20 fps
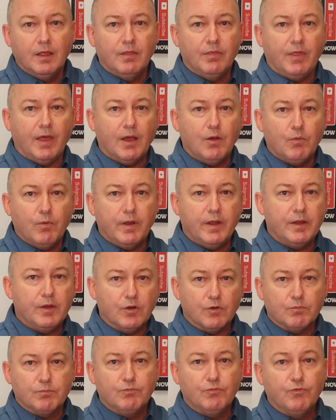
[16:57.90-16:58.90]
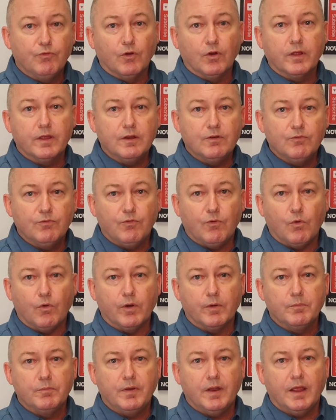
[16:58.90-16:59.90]
That way you're fully
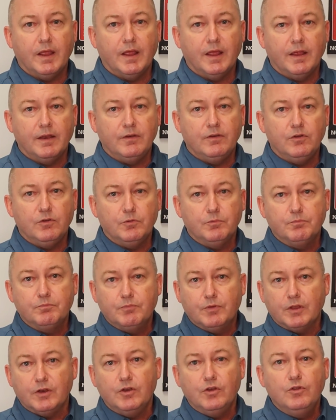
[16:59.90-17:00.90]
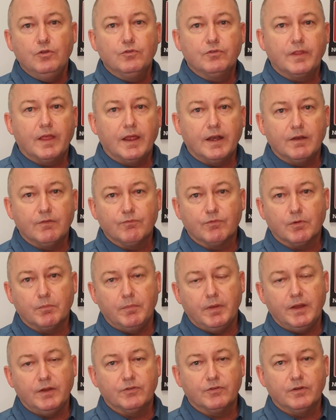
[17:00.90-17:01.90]
informed and you can use that
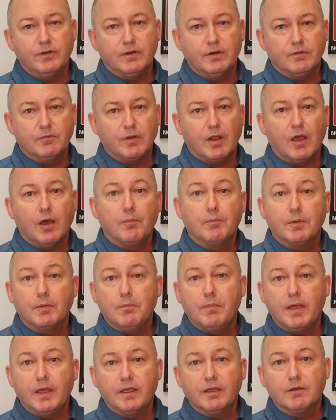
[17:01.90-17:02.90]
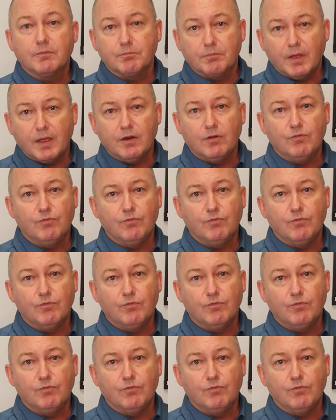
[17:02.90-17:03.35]
information to help you make an